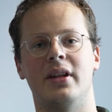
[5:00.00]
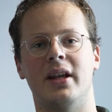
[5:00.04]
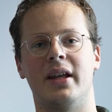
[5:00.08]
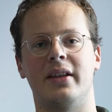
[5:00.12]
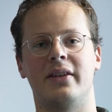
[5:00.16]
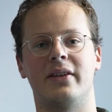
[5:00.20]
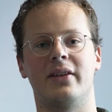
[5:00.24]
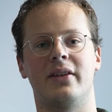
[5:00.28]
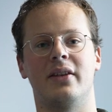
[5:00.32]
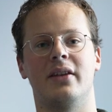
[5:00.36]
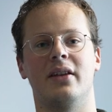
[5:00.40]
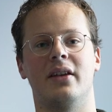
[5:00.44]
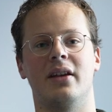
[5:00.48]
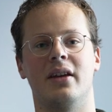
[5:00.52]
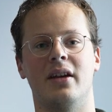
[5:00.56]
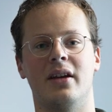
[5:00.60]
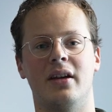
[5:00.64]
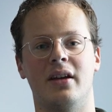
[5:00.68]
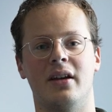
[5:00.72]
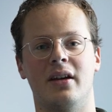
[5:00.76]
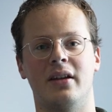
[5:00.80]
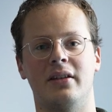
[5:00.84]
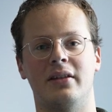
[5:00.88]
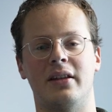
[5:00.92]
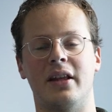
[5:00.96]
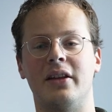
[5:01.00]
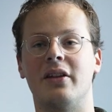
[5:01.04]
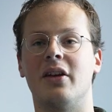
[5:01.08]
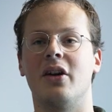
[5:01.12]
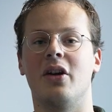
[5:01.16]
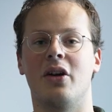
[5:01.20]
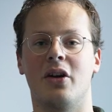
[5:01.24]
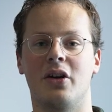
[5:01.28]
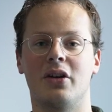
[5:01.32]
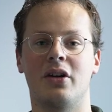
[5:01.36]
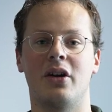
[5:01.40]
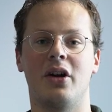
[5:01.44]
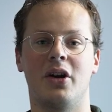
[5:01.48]
that, uh, that there
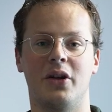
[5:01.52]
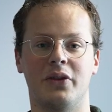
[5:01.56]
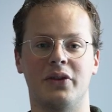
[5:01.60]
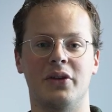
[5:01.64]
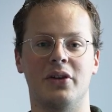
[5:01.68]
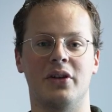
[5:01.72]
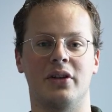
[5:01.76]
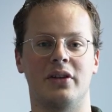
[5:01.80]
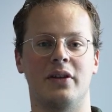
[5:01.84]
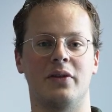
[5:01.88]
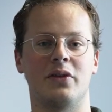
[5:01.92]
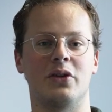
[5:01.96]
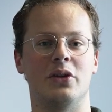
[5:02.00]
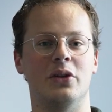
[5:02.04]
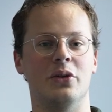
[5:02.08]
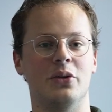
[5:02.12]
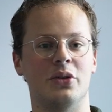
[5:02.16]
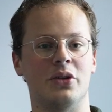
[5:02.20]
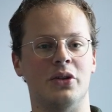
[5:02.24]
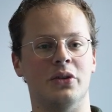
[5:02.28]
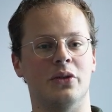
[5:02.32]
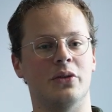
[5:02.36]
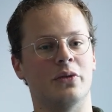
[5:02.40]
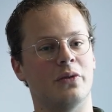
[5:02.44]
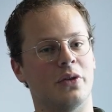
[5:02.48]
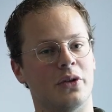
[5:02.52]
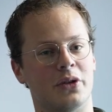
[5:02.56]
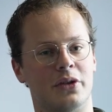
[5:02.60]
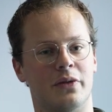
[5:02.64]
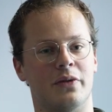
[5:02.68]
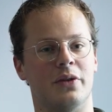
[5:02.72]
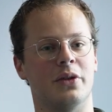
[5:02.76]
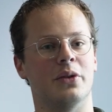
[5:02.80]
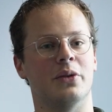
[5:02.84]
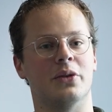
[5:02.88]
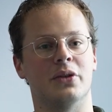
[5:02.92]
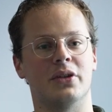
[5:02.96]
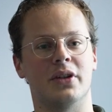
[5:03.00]
are alternative solutions to fossil
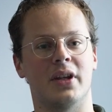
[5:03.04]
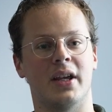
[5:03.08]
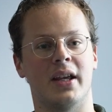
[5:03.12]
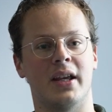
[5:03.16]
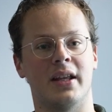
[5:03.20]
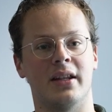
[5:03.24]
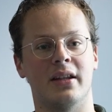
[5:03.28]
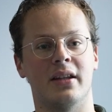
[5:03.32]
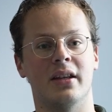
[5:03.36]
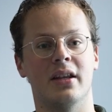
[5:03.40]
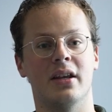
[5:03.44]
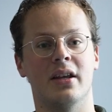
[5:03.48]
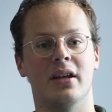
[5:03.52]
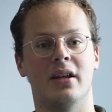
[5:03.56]
fuels and